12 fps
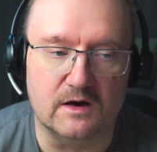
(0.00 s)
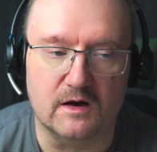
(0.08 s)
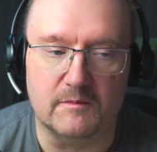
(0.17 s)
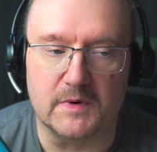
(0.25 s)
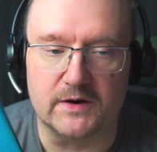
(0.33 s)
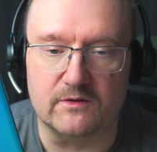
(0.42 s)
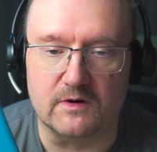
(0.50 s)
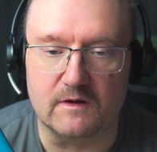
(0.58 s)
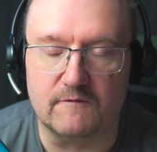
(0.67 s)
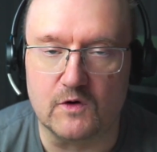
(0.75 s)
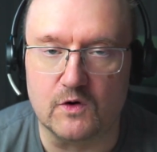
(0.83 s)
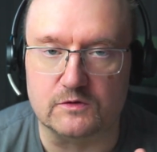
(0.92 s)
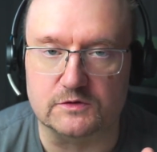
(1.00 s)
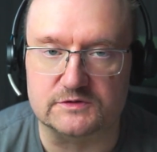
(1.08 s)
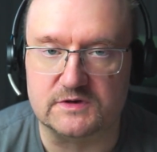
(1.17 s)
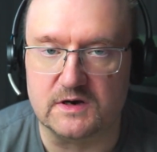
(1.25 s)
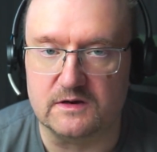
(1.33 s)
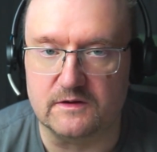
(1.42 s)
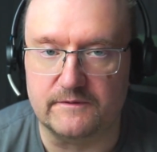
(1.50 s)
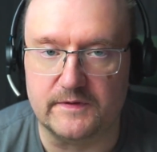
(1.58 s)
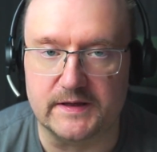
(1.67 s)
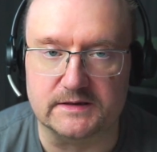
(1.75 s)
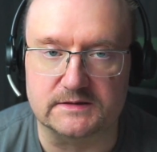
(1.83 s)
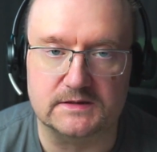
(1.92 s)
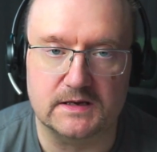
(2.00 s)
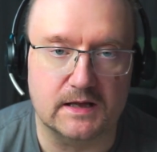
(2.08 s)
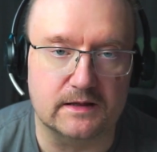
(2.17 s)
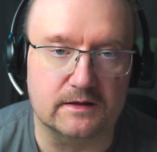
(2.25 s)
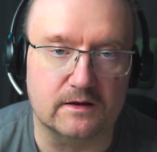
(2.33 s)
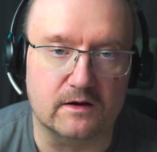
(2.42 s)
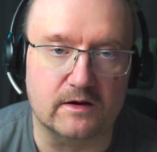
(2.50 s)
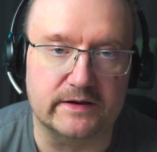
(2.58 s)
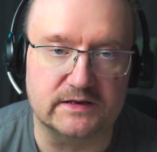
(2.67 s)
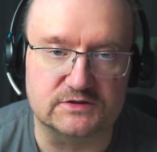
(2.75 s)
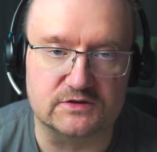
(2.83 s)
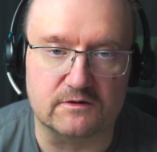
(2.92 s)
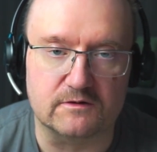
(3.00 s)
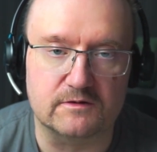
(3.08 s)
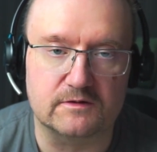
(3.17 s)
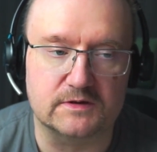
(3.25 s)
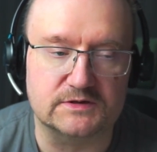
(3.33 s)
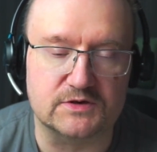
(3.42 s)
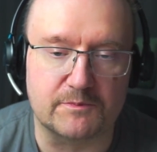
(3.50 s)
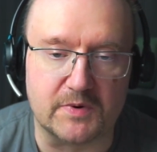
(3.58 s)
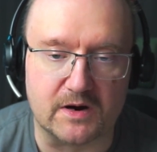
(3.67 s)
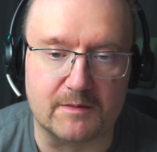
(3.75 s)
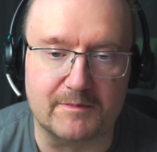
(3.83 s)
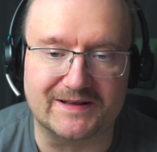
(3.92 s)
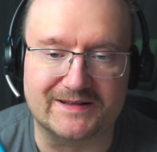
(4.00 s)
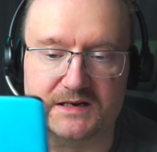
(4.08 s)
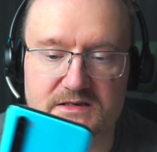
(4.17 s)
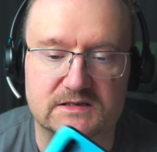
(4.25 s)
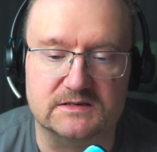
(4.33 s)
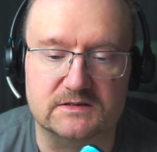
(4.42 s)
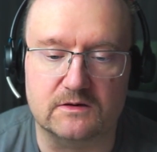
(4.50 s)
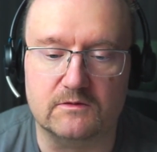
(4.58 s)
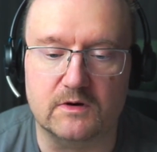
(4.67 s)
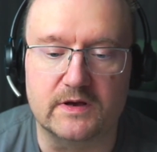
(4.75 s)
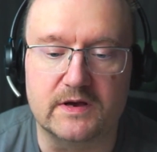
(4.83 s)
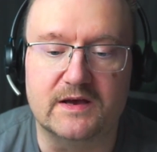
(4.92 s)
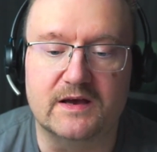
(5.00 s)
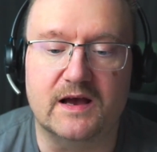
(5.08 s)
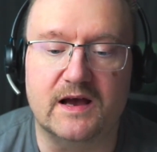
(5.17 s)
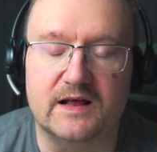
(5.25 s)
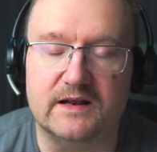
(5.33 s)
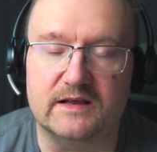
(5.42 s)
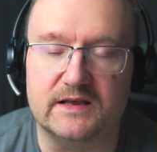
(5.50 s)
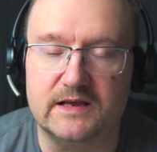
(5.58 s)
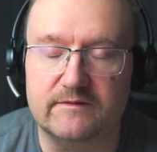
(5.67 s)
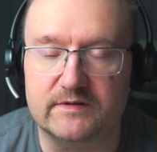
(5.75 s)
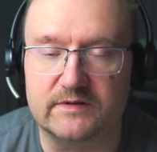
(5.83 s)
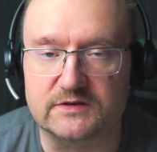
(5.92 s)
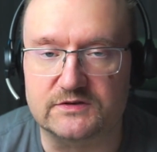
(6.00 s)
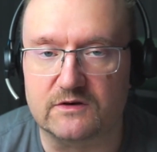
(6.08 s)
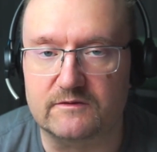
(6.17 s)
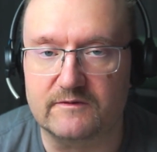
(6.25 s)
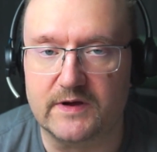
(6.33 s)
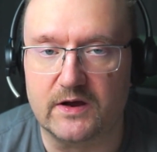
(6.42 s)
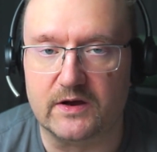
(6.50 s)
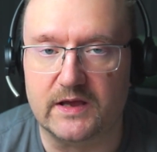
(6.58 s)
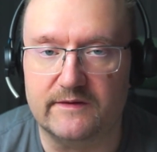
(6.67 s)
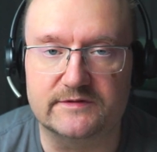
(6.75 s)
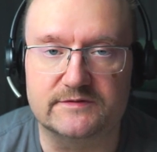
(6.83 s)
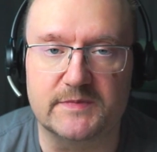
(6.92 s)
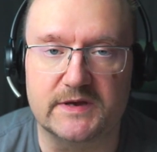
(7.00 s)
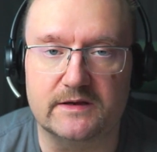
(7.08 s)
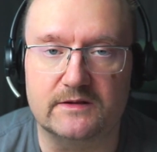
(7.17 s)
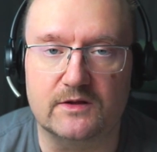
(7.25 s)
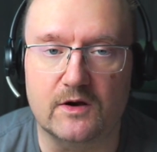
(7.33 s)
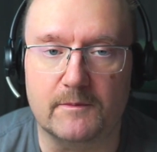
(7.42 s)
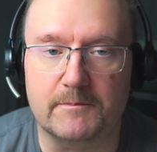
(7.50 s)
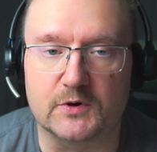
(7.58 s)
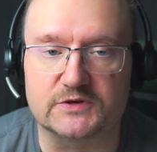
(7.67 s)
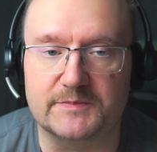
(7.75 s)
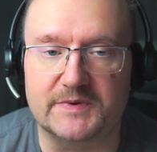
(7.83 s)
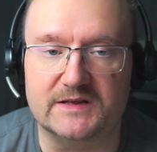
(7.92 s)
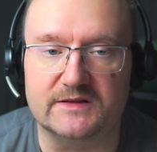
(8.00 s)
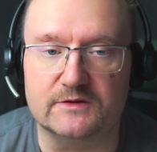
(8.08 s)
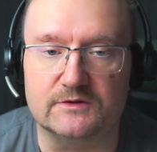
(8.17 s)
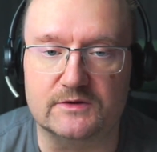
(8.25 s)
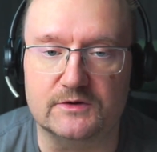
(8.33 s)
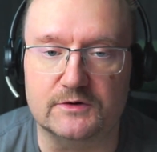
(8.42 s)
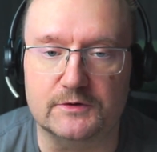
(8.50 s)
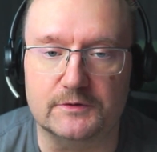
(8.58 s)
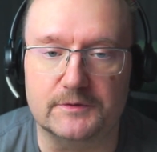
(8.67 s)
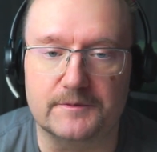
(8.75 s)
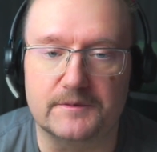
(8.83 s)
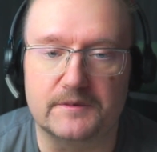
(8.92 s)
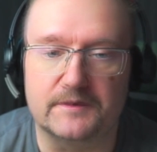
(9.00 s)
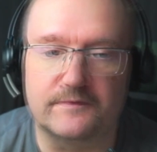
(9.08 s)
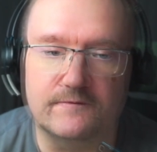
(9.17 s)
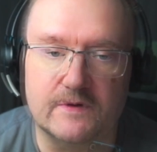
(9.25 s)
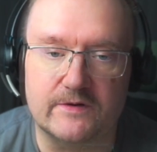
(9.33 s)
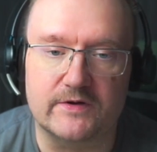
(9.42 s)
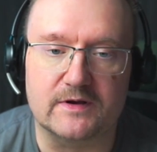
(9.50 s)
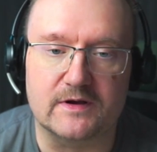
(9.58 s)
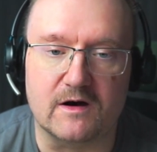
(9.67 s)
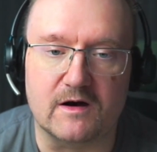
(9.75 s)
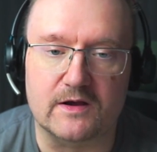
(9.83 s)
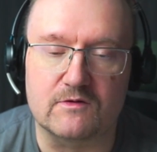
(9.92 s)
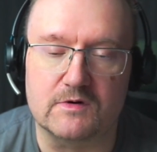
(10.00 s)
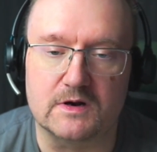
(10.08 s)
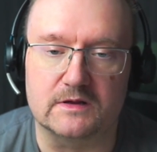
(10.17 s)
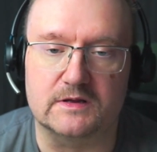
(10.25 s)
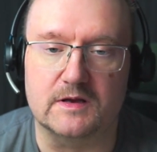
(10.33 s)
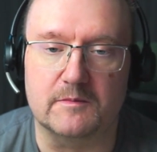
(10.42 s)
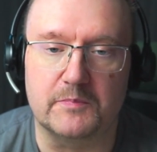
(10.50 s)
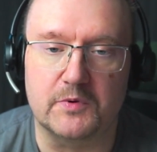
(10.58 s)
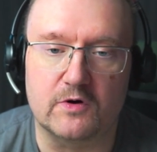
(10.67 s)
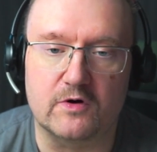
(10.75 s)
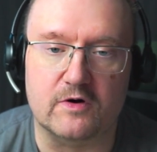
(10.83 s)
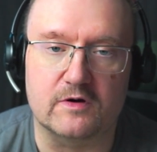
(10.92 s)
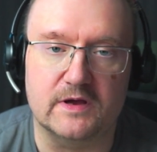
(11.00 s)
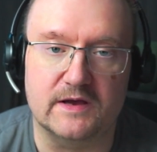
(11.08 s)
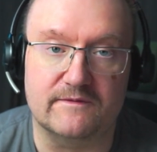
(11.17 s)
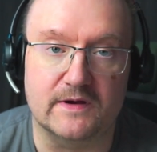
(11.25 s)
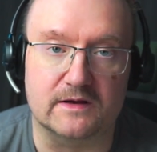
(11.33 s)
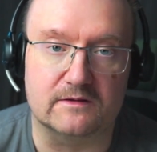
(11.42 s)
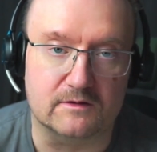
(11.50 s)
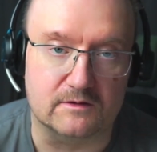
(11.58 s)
manual focused kind of things, and isoparametrics and so on. And even the software gives me the possibility to very high quality blur effect on